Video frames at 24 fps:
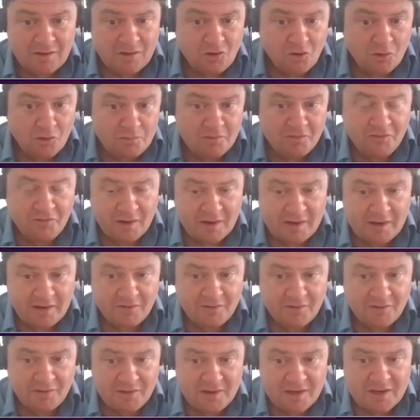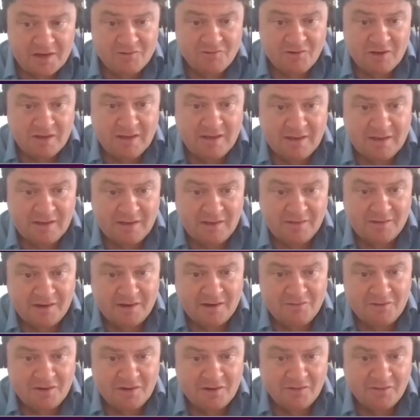corporate finance theory in these
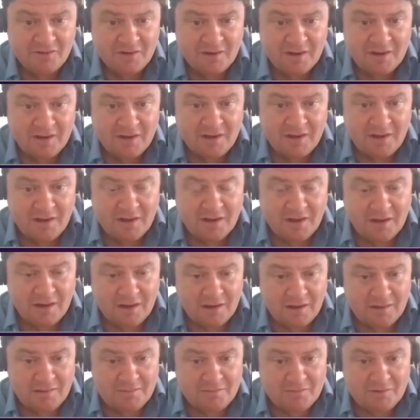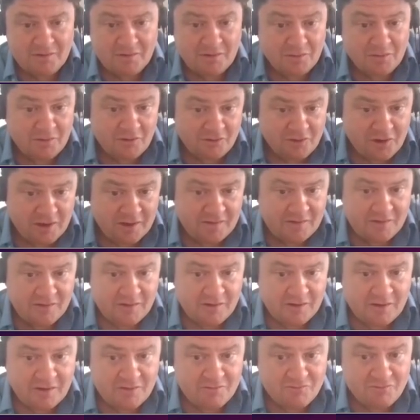areas to do with
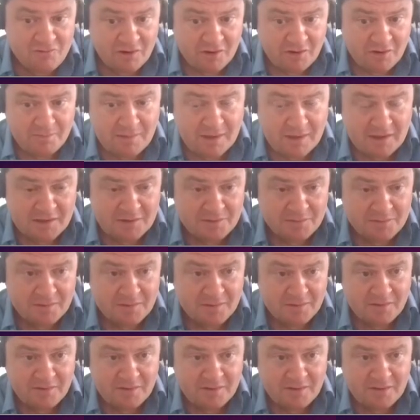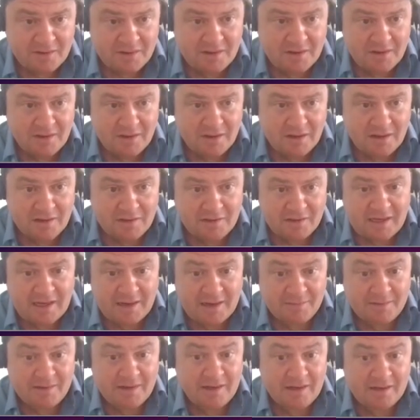strategy, risk management, and
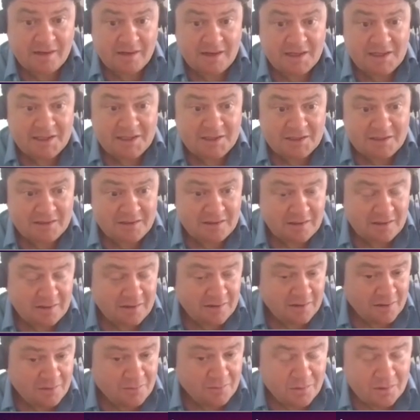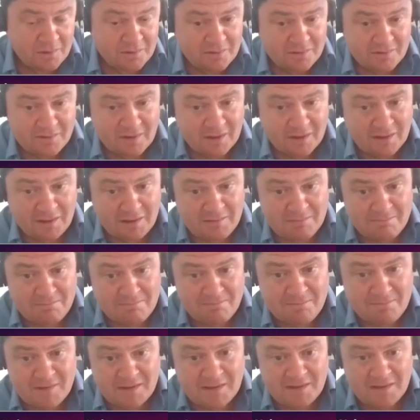capital allocation. And I would,
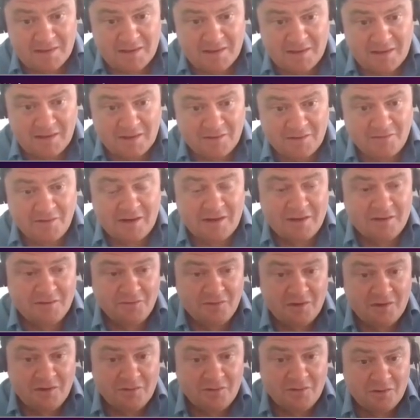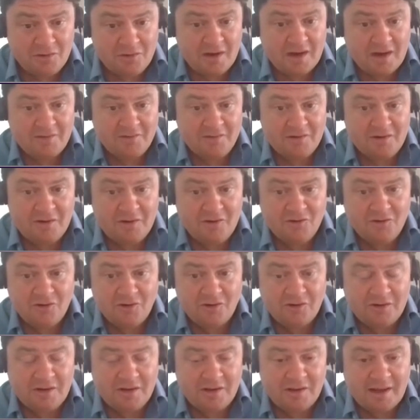if any of do have an
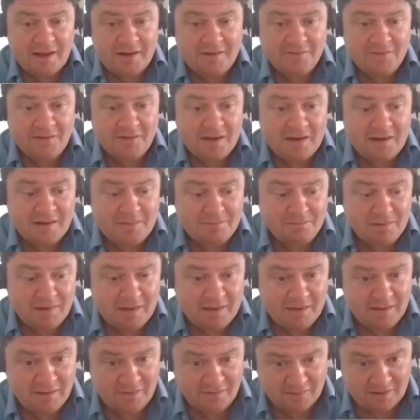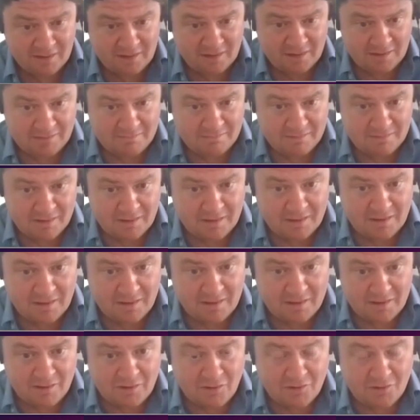interest in that, then please
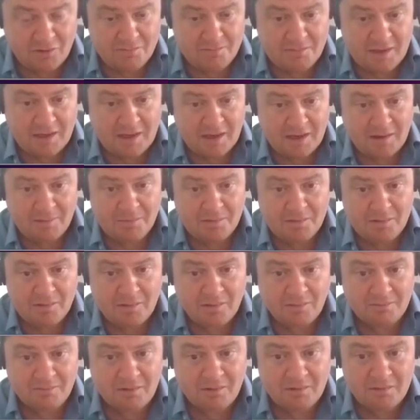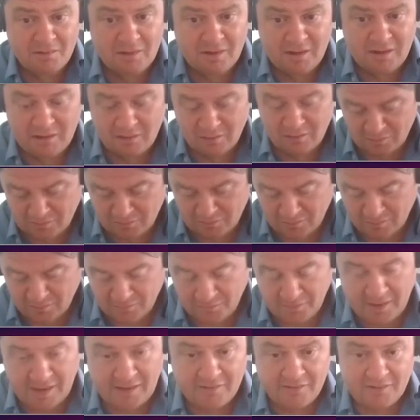look me up
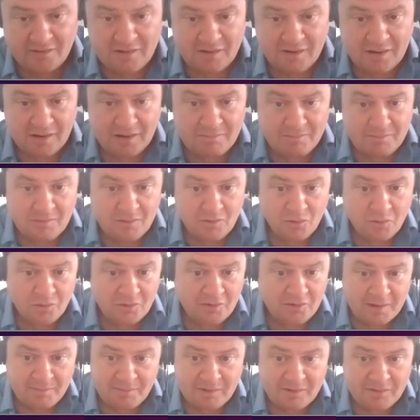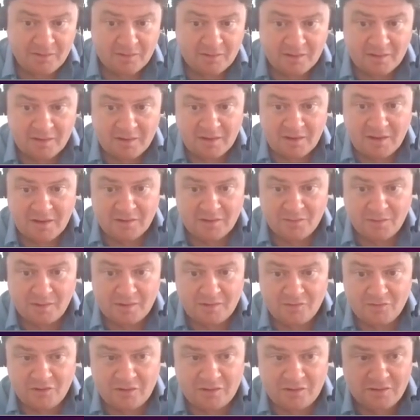on that. Always happy to
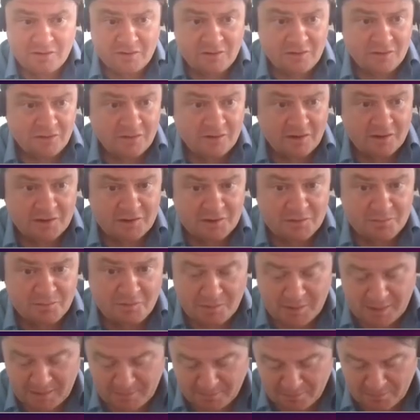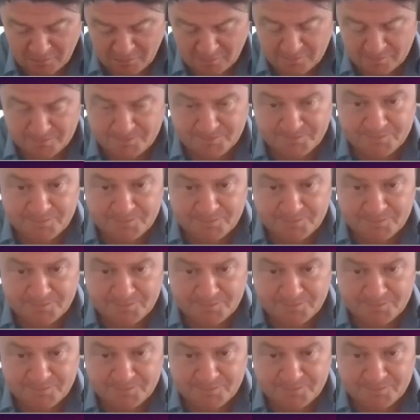enter into discussion with people.